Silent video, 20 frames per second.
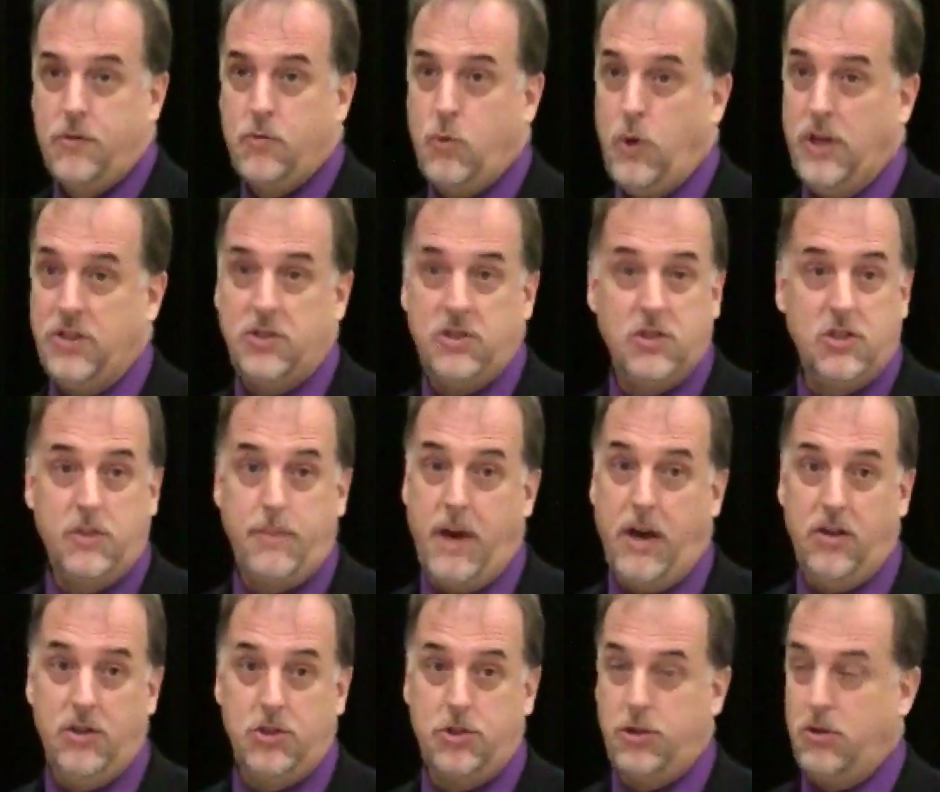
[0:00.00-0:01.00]
questions about
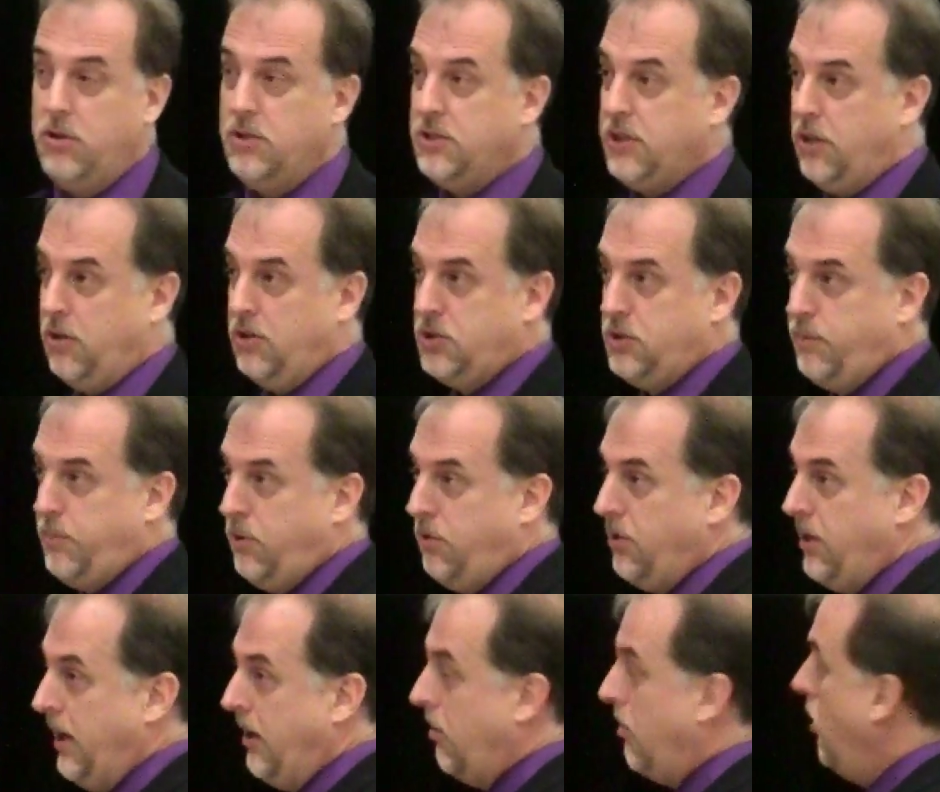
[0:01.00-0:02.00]
insurance
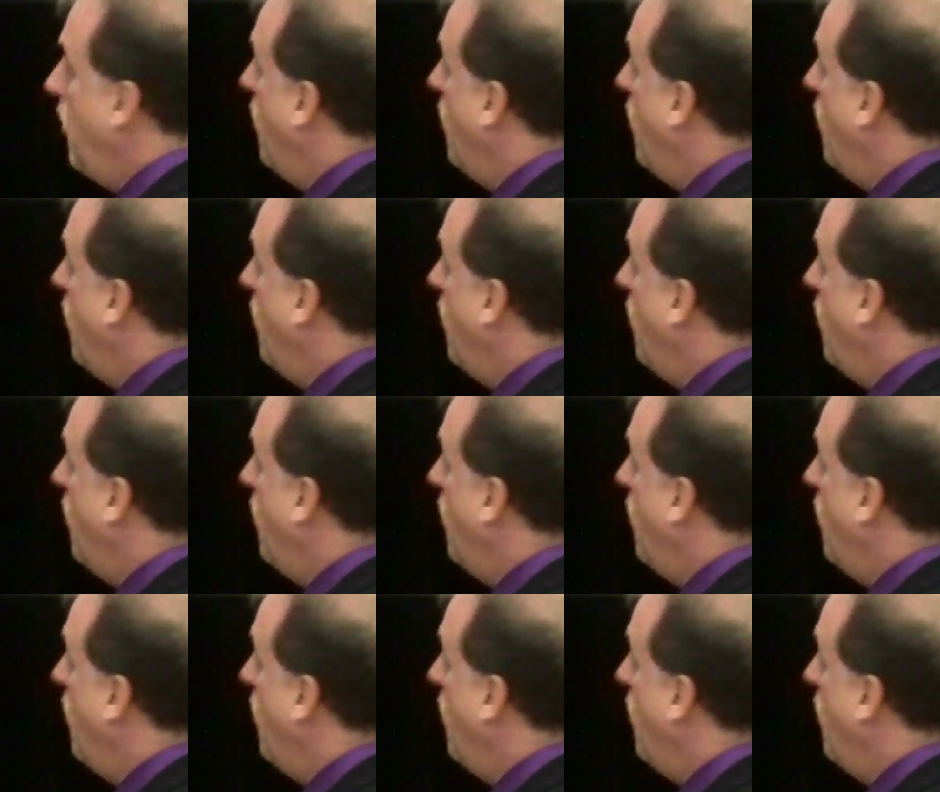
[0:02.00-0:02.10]
eligibility or